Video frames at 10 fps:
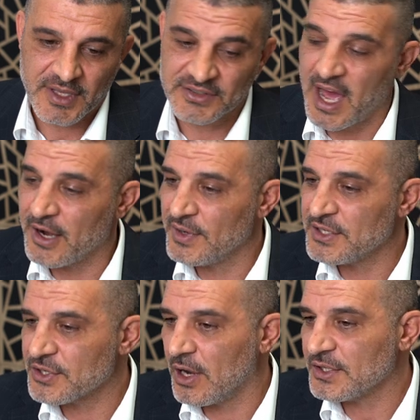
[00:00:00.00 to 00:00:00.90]
data
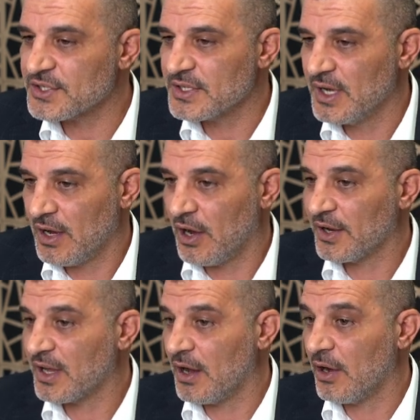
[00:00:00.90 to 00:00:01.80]
insights on
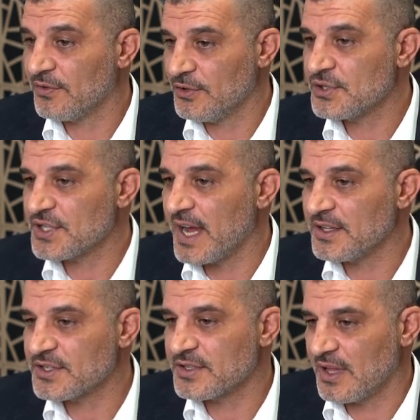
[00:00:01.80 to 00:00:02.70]
a few
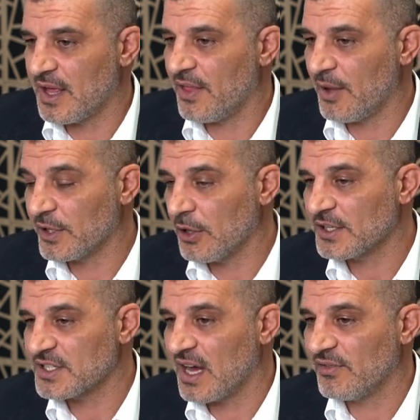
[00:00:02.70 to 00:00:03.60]
states that we'd like
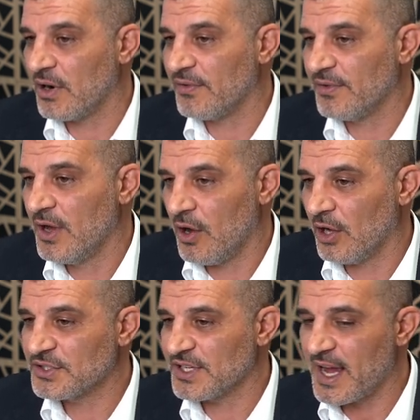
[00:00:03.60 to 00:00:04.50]
to cover off
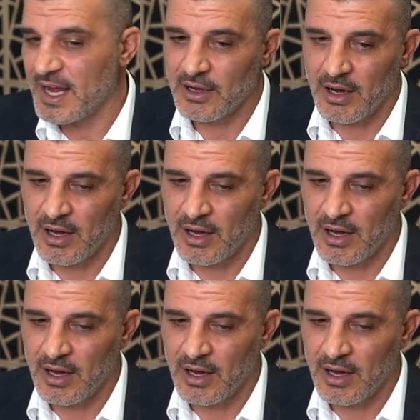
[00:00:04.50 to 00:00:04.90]
on today.